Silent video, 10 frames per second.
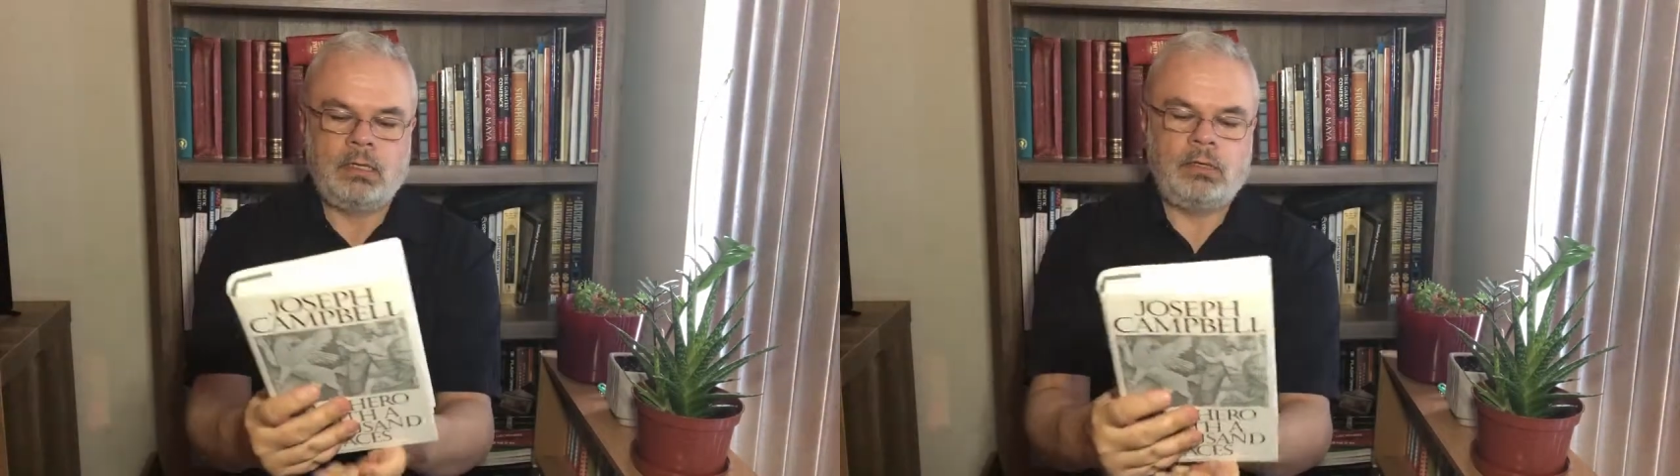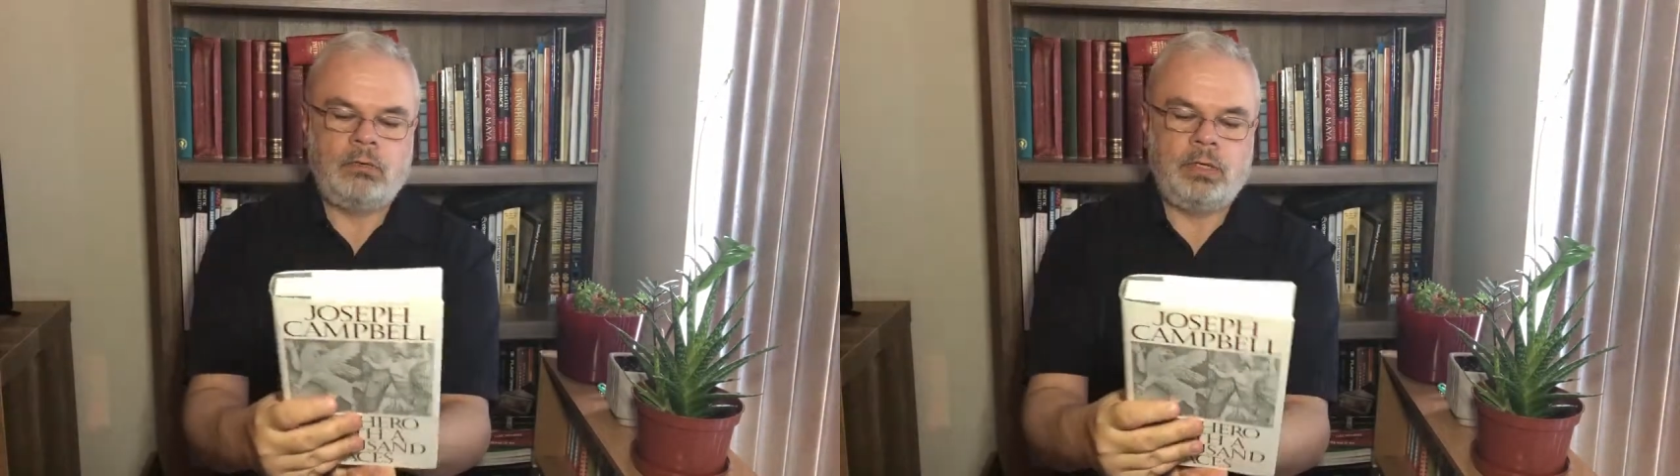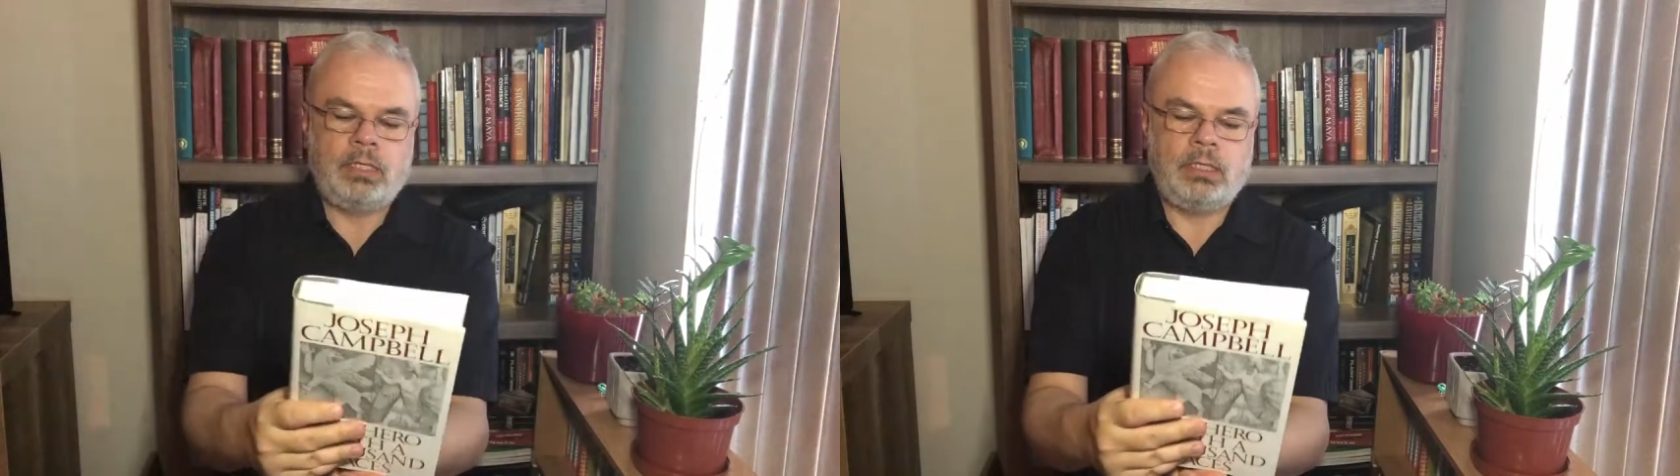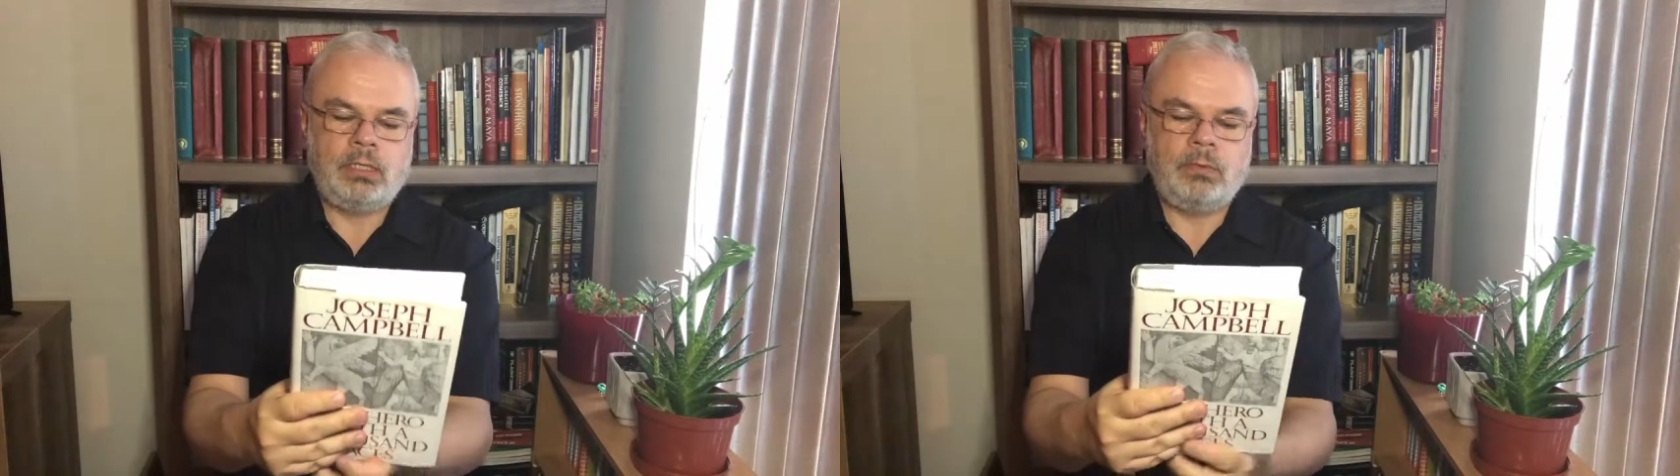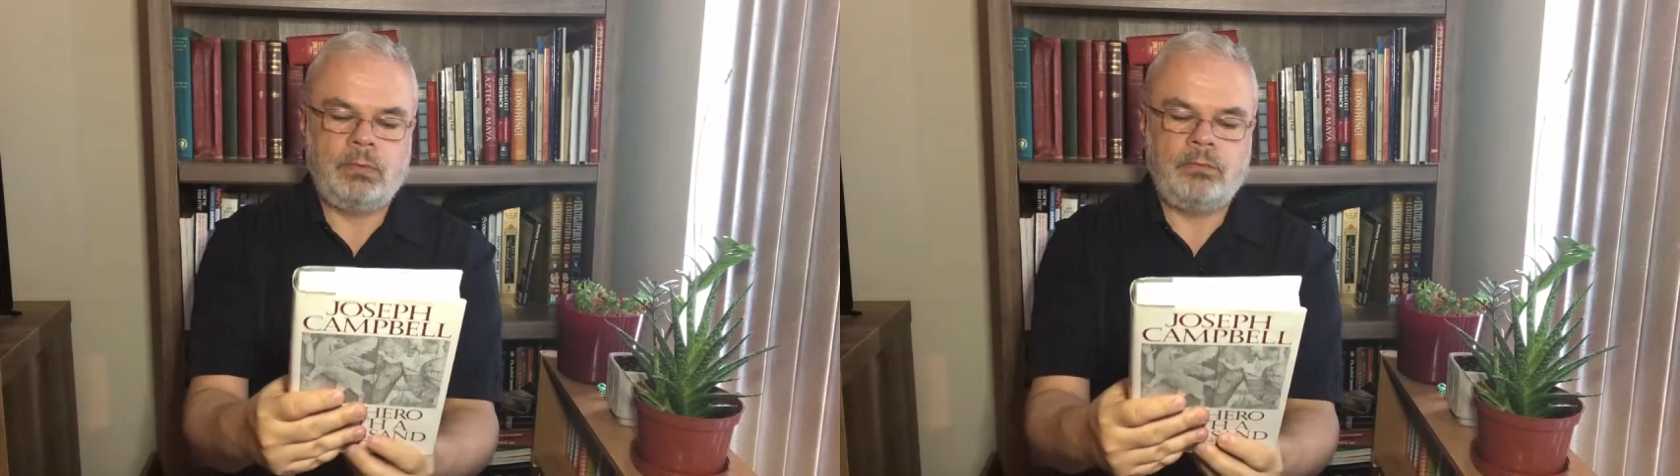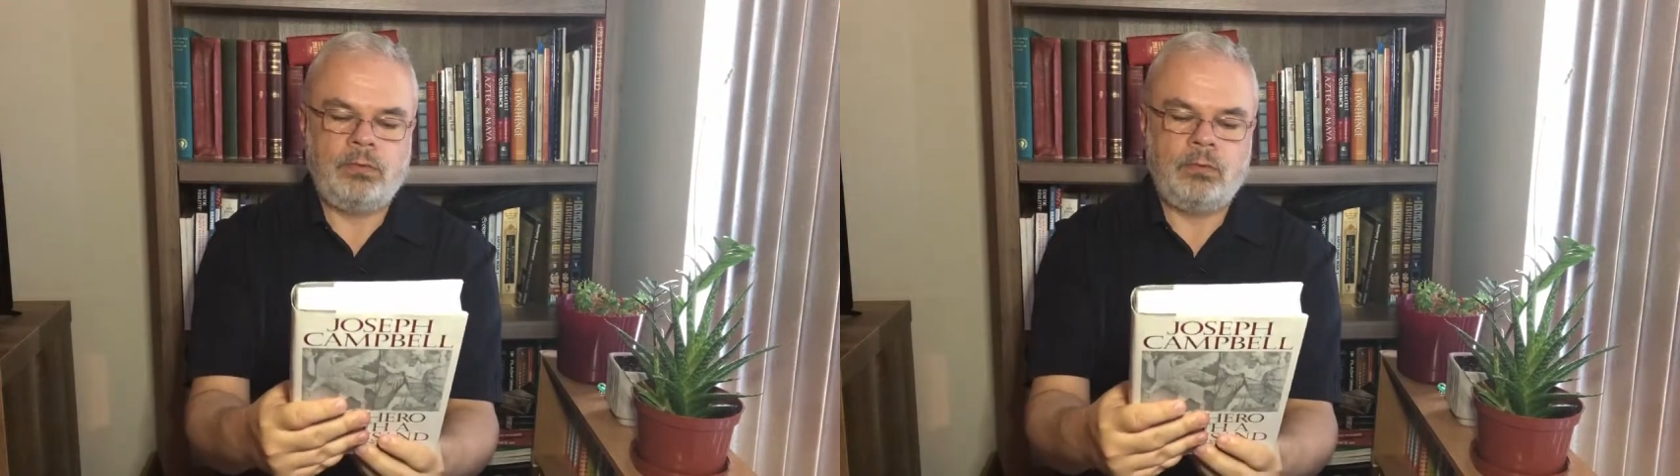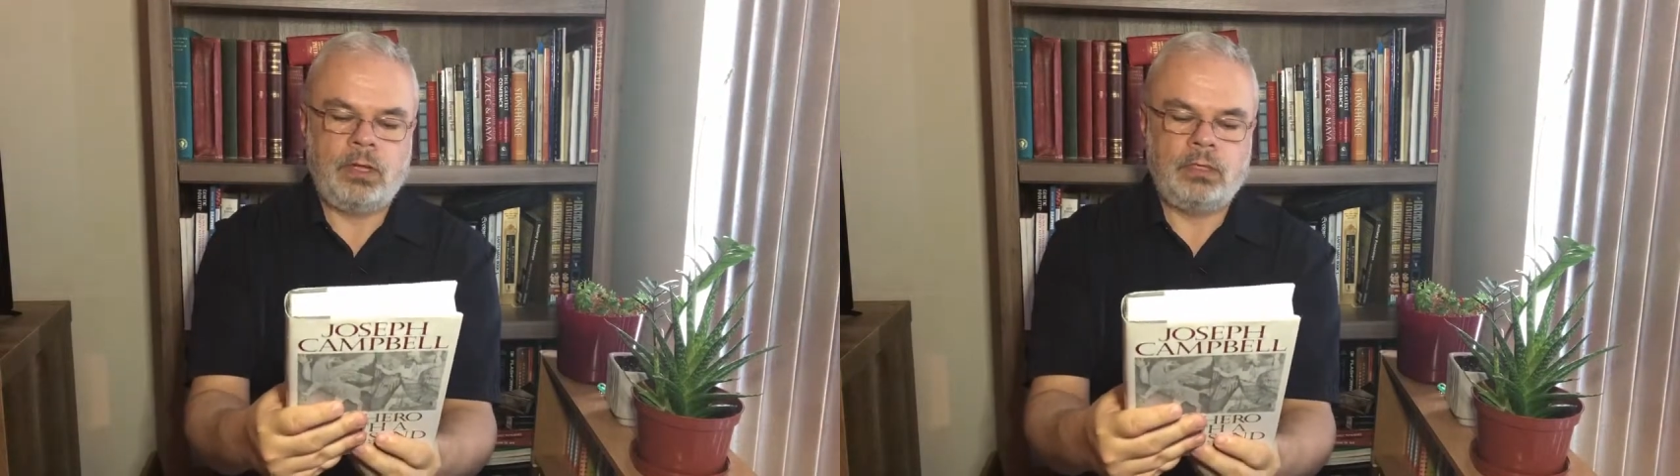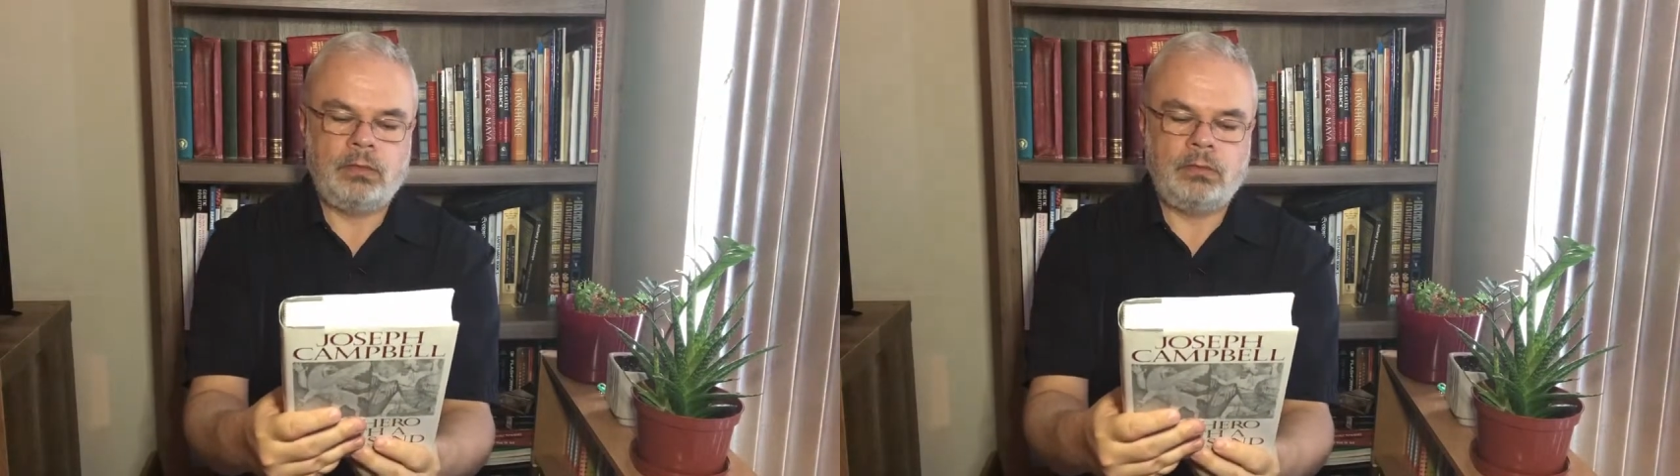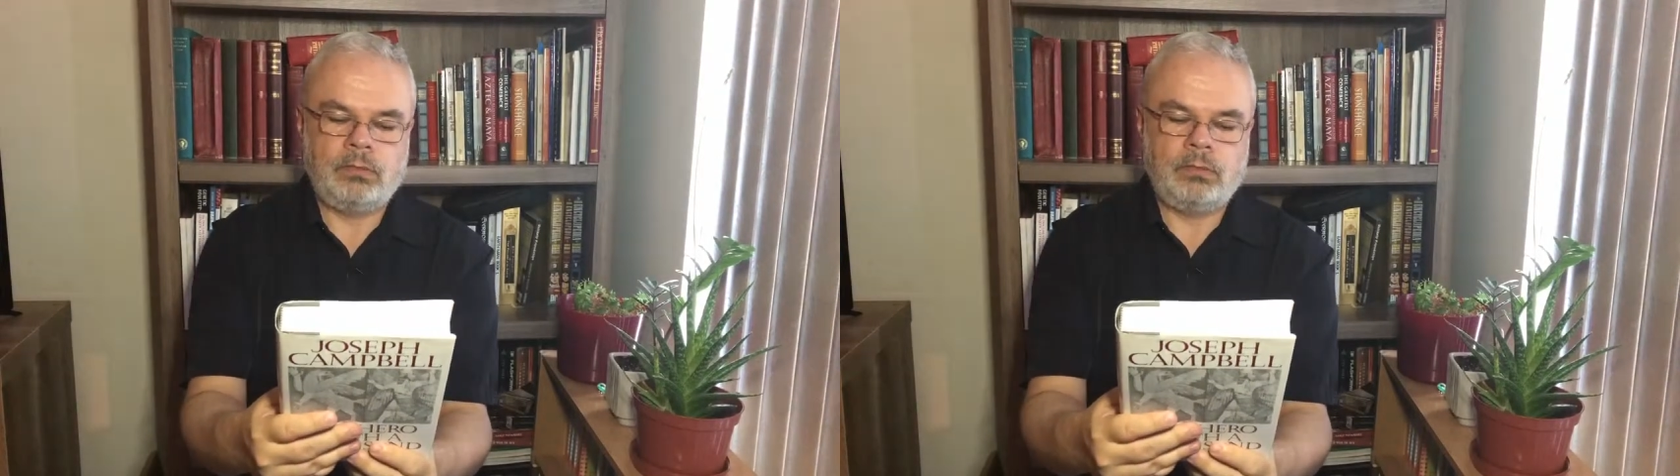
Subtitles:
curriculum if you want